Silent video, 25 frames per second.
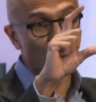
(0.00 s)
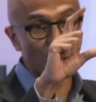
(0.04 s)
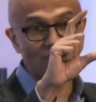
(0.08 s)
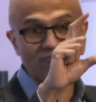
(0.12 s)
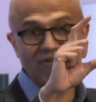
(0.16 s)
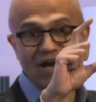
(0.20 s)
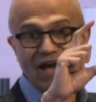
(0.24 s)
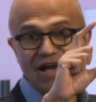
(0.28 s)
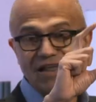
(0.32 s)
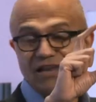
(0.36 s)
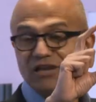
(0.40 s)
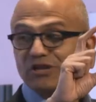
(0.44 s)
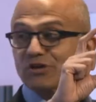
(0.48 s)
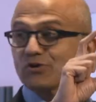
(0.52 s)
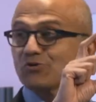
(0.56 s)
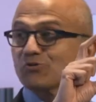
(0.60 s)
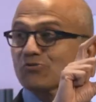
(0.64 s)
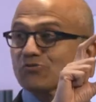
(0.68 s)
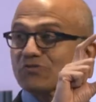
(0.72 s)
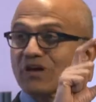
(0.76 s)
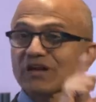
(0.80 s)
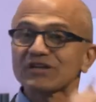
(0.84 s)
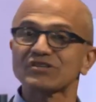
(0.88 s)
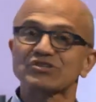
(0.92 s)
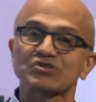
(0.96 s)
value
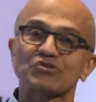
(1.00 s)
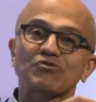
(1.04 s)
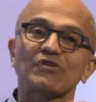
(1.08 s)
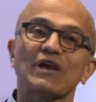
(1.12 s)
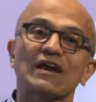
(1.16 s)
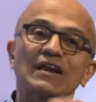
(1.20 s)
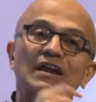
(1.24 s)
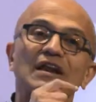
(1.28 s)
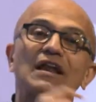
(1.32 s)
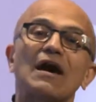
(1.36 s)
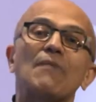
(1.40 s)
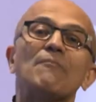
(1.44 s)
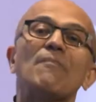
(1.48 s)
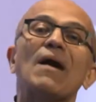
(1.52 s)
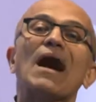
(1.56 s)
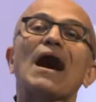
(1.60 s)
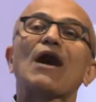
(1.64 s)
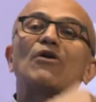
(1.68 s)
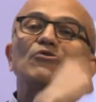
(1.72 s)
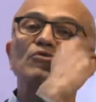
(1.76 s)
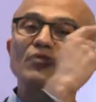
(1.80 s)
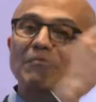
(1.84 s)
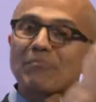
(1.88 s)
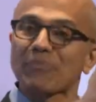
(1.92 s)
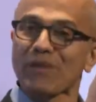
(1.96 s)
that is created
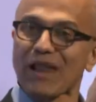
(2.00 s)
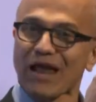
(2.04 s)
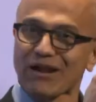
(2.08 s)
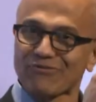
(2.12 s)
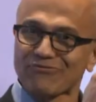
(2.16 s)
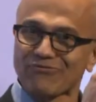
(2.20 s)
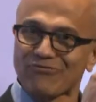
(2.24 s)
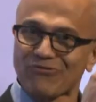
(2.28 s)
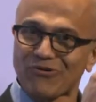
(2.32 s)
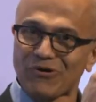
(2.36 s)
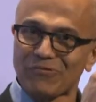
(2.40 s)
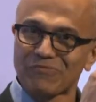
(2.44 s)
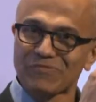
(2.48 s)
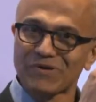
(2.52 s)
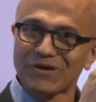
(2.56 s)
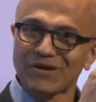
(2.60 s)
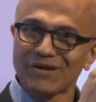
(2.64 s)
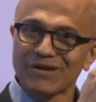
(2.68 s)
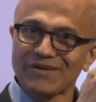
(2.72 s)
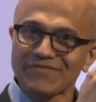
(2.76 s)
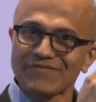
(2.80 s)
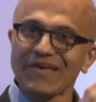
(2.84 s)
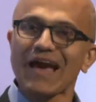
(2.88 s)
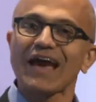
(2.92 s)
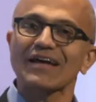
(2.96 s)
above the platform.
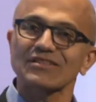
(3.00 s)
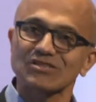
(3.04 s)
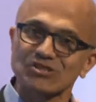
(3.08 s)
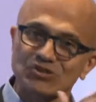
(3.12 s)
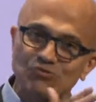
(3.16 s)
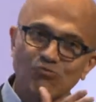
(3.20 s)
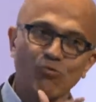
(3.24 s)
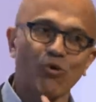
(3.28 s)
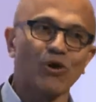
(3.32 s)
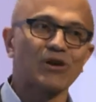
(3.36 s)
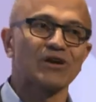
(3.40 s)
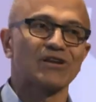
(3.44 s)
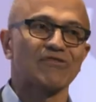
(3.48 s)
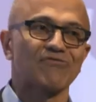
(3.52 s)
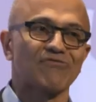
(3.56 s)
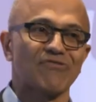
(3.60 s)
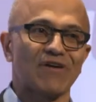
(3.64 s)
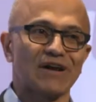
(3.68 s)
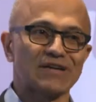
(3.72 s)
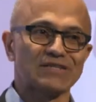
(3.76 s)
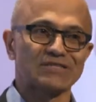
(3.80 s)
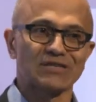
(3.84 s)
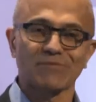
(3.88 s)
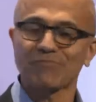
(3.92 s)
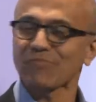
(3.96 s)
That's what
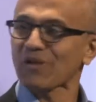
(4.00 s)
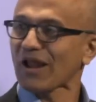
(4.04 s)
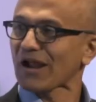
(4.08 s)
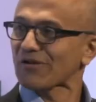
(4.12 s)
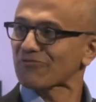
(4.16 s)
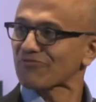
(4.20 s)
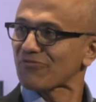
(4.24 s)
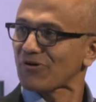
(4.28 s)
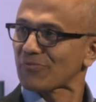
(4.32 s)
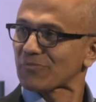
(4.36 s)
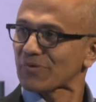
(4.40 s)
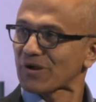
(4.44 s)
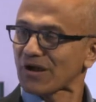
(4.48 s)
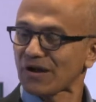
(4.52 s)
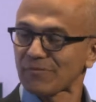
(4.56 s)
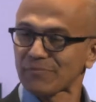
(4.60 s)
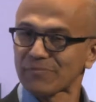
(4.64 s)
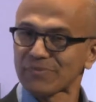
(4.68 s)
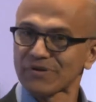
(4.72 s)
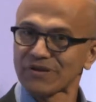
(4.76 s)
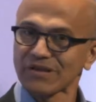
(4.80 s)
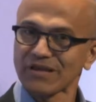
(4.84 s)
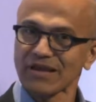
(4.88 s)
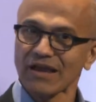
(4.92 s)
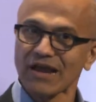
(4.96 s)
defines a platform
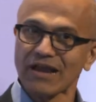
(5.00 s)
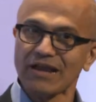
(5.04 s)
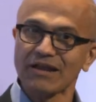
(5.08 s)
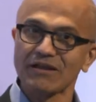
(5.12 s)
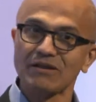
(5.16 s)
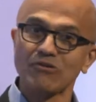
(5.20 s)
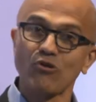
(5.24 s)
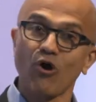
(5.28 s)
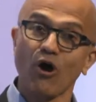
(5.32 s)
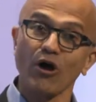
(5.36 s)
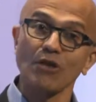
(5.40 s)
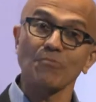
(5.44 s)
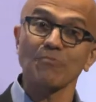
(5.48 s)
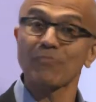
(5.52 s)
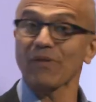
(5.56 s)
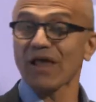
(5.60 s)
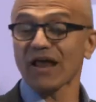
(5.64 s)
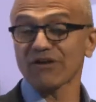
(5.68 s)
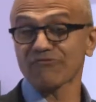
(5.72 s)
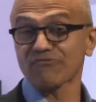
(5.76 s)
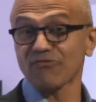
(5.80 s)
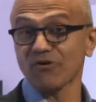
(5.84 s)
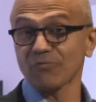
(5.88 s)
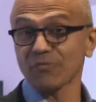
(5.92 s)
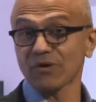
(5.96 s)
company. And
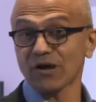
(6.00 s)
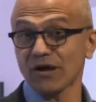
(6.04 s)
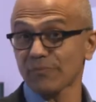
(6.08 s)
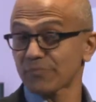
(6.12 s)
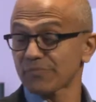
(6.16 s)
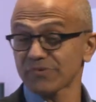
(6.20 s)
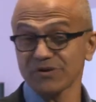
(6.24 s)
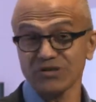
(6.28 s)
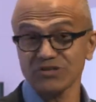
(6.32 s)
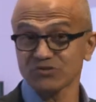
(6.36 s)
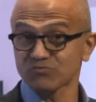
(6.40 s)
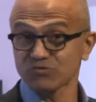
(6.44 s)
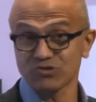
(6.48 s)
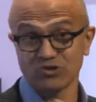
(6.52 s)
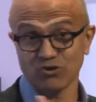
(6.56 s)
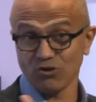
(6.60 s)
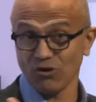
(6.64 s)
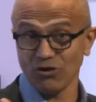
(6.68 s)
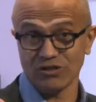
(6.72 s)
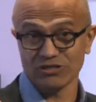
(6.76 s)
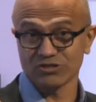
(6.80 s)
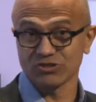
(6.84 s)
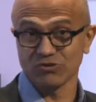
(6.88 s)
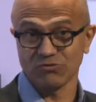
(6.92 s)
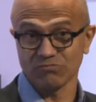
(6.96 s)
non-platform companies, which are
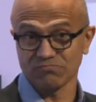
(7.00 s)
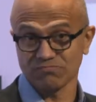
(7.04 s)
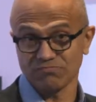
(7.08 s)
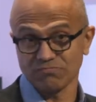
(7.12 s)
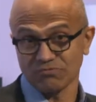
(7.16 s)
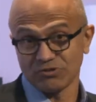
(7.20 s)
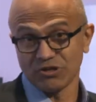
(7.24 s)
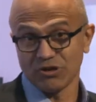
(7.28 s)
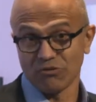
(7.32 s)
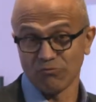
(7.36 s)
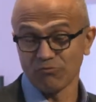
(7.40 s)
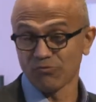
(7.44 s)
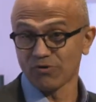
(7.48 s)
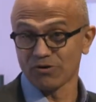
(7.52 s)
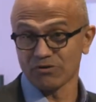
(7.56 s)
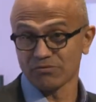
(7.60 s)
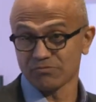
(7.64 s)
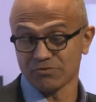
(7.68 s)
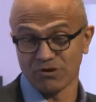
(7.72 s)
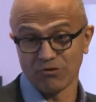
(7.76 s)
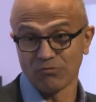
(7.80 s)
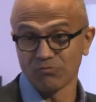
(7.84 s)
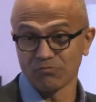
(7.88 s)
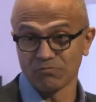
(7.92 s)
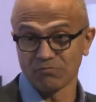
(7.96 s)
also,
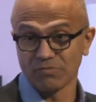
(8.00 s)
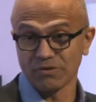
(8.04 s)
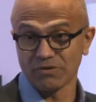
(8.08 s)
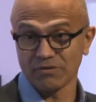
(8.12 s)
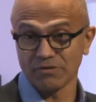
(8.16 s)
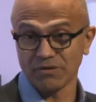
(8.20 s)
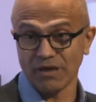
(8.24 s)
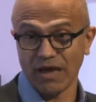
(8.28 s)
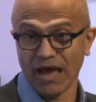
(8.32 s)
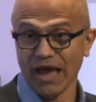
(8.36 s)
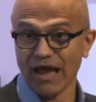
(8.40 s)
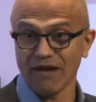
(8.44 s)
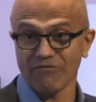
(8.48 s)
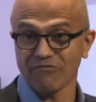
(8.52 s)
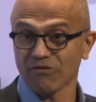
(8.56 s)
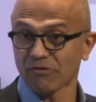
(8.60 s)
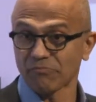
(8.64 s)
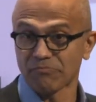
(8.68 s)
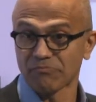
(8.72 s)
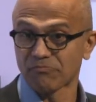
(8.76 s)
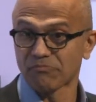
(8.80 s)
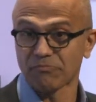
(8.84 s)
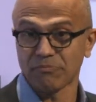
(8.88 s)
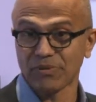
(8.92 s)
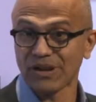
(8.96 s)
have a
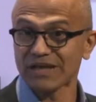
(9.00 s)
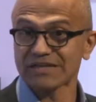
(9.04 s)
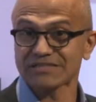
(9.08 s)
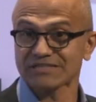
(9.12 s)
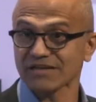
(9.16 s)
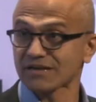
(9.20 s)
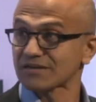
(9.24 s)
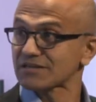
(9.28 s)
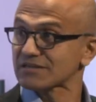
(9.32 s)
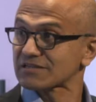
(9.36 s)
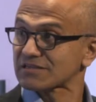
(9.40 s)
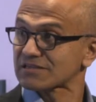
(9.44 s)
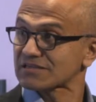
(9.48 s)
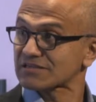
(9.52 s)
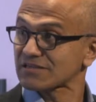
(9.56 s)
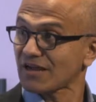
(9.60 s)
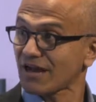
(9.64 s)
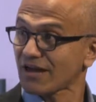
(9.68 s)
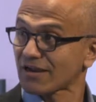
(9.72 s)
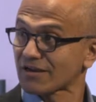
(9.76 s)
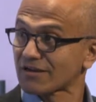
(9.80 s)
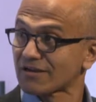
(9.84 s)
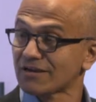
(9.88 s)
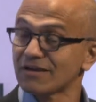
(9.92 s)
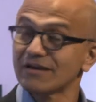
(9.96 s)
place under the
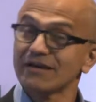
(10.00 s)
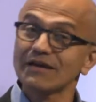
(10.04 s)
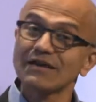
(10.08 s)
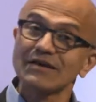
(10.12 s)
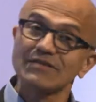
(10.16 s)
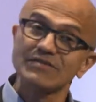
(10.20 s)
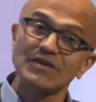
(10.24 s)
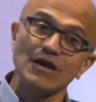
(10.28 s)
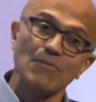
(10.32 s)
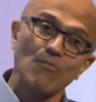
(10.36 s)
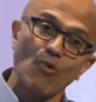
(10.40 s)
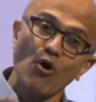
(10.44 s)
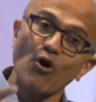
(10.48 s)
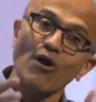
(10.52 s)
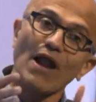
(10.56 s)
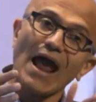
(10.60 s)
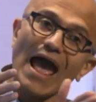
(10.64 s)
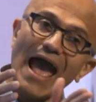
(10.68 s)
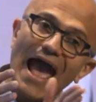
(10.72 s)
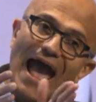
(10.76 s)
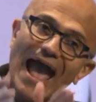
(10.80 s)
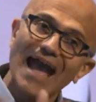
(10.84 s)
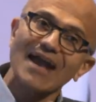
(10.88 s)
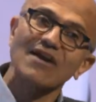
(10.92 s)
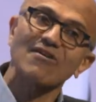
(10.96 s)
sun, they're more
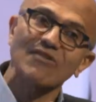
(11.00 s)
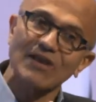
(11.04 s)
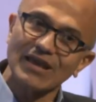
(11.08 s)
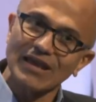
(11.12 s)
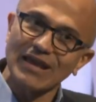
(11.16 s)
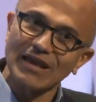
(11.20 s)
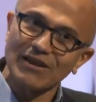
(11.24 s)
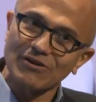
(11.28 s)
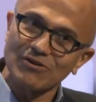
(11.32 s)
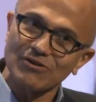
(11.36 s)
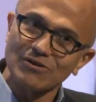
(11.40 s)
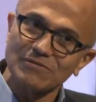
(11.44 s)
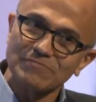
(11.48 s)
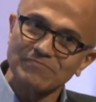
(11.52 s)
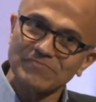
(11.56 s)
aggregator